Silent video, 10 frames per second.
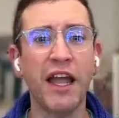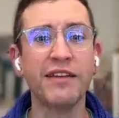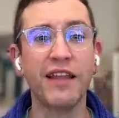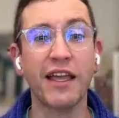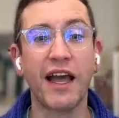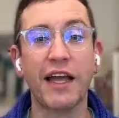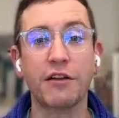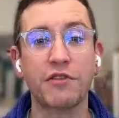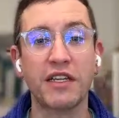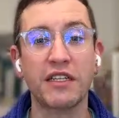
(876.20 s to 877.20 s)
And like, I
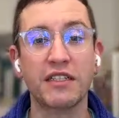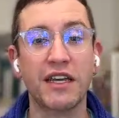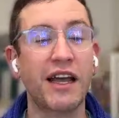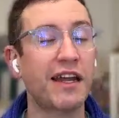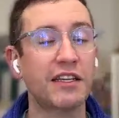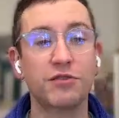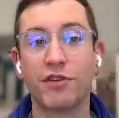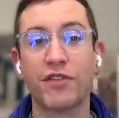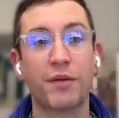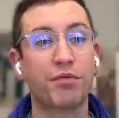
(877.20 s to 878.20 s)
don't need any
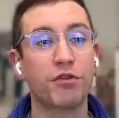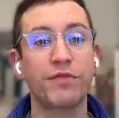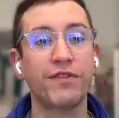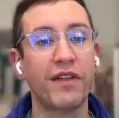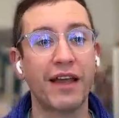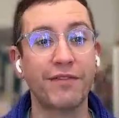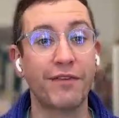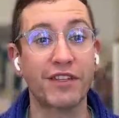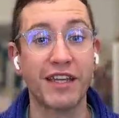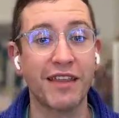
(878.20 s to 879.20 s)
sort of like proof of life of
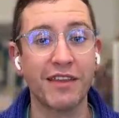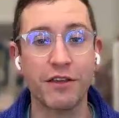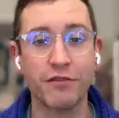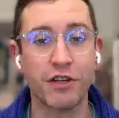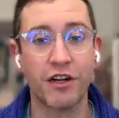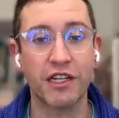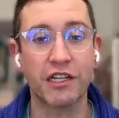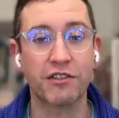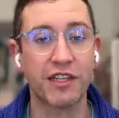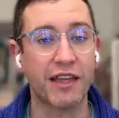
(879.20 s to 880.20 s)
the day that you started
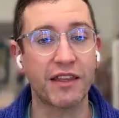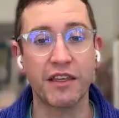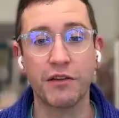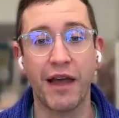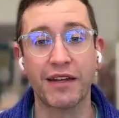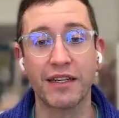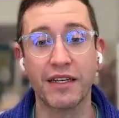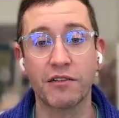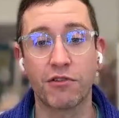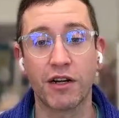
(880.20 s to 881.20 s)
or day that you
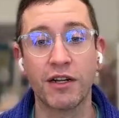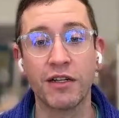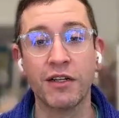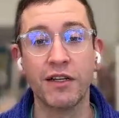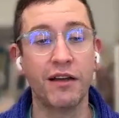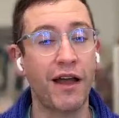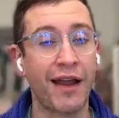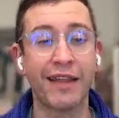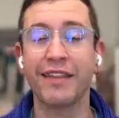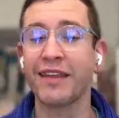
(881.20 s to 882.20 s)
ended or
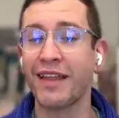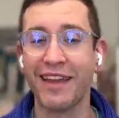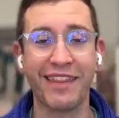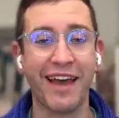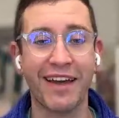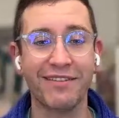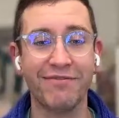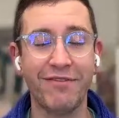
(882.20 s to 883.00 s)
anything like that.